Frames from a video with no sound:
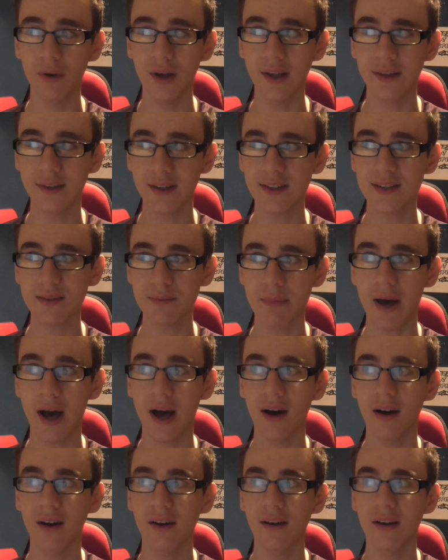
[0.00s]
it doesn't
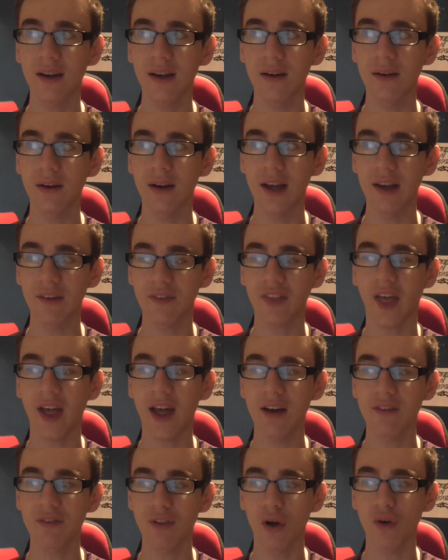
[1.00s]
matter if
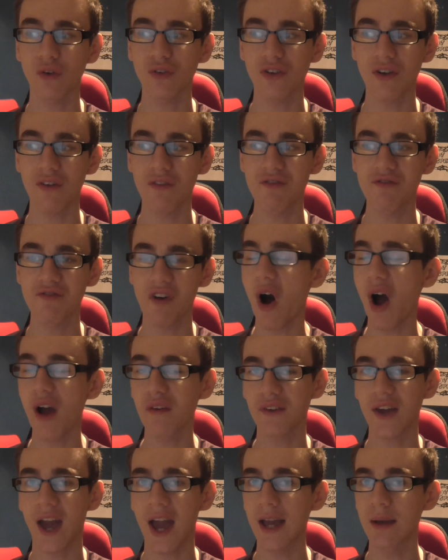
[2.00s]
they have lost
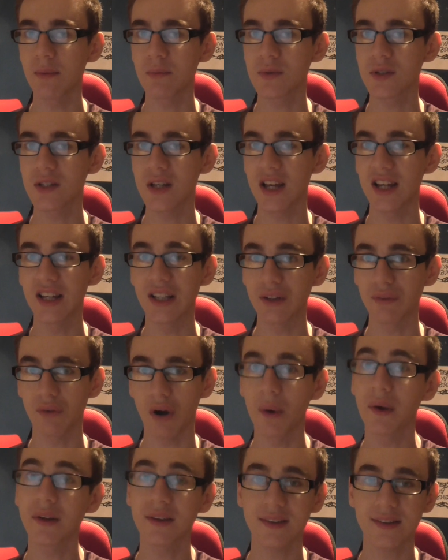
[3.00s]
5 games in a
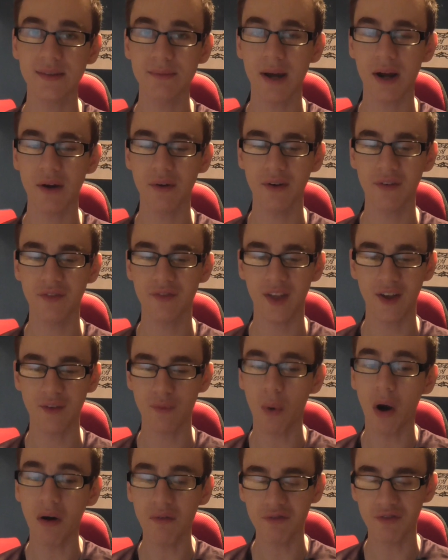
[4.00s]
row. It doesn't matter if
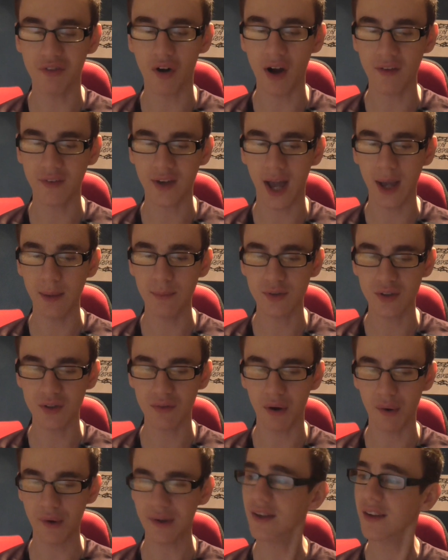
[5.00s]
they've won 5 games in
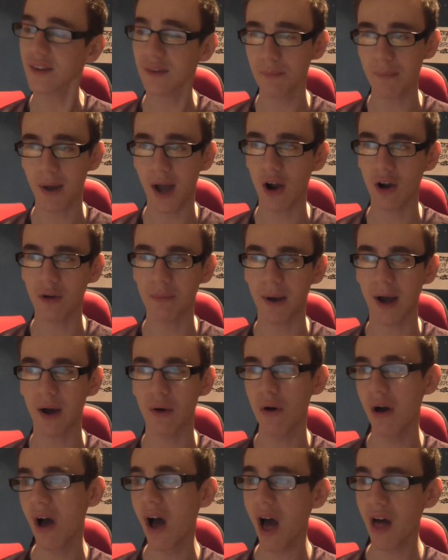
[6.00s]
a row. It doesn't matter
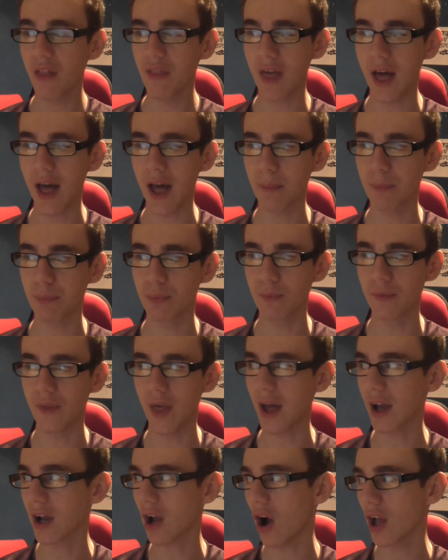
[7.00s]
about
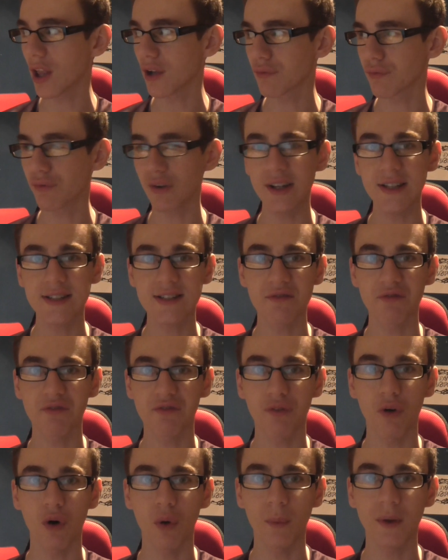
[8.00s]
their kind of recent
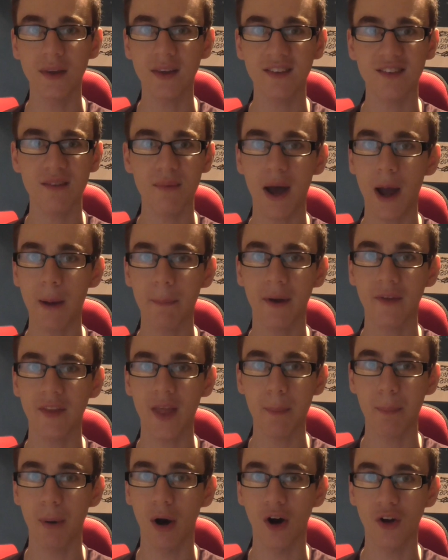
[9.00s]
form. It doesn't matter about
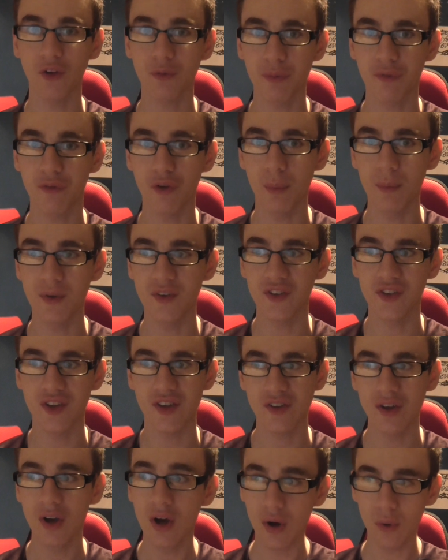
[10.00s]
their past
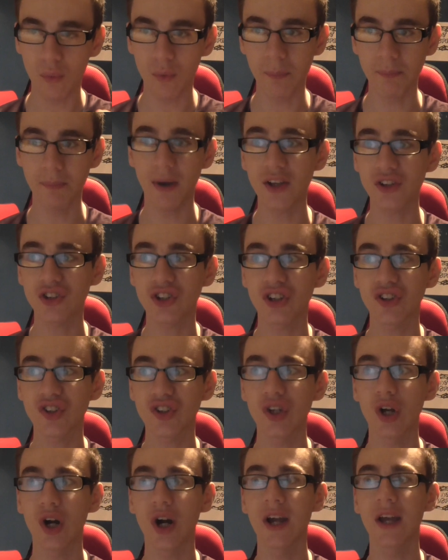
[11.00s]
performances. When
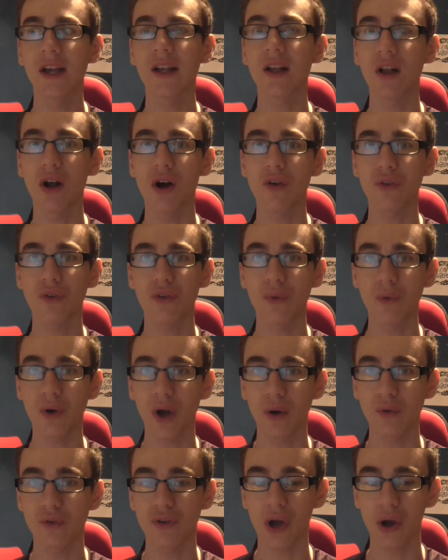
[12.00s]
Manchester United and Arsenal
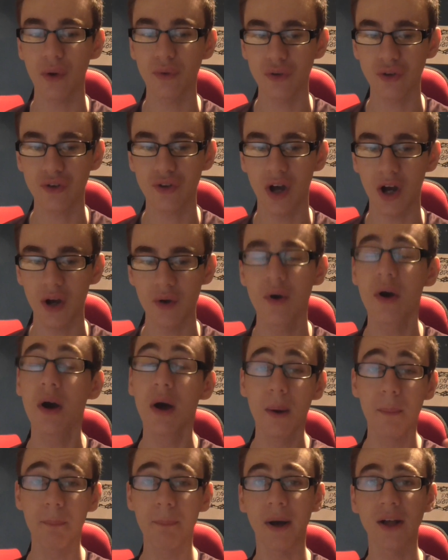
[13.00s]
go toe-to-toe,
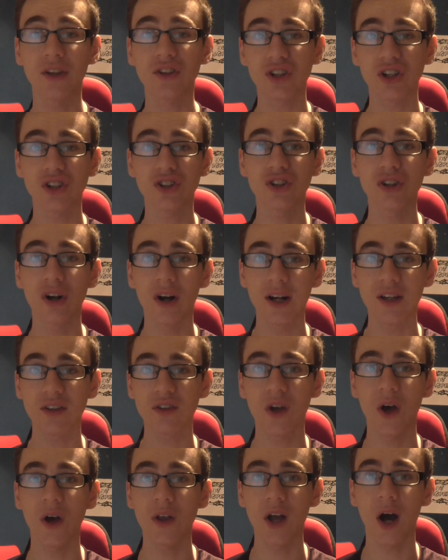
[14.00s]
Manchester United
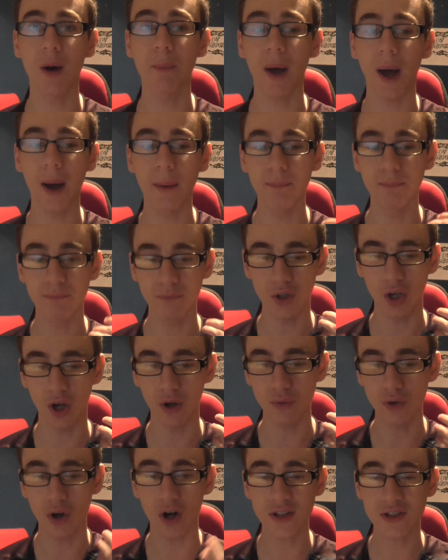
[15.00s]
turn up and,
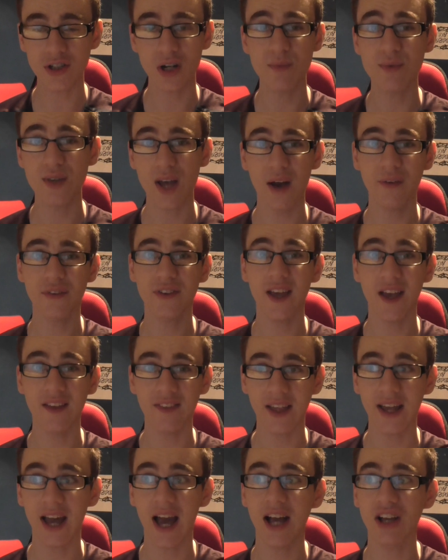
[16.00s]
9 times out of
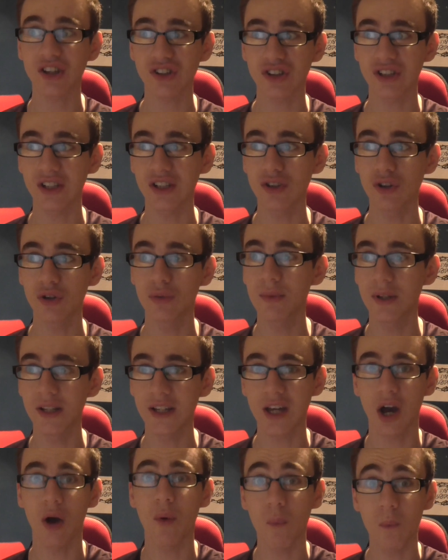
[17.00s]
10, they actually
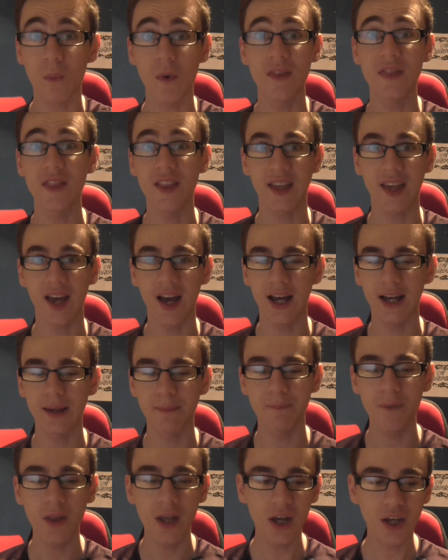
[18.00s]
normally go and win the
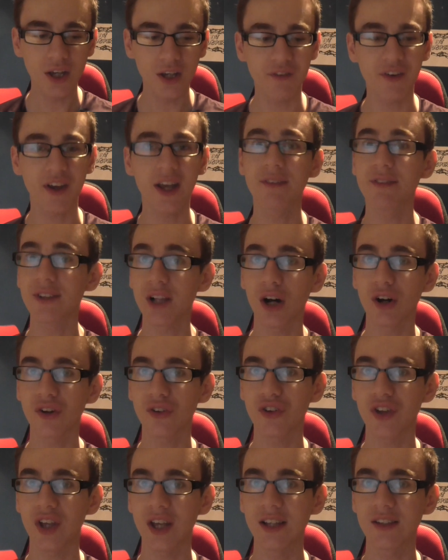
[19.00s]
game. You think of
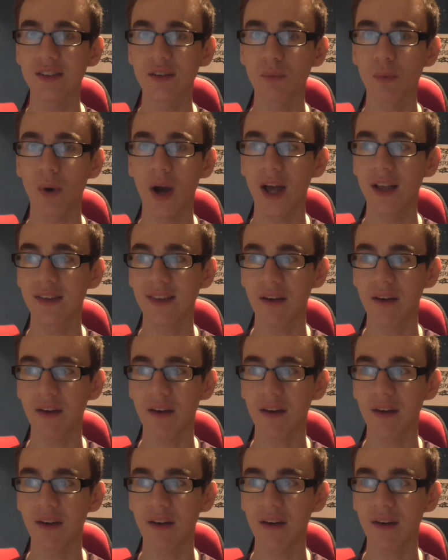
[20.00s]
last season where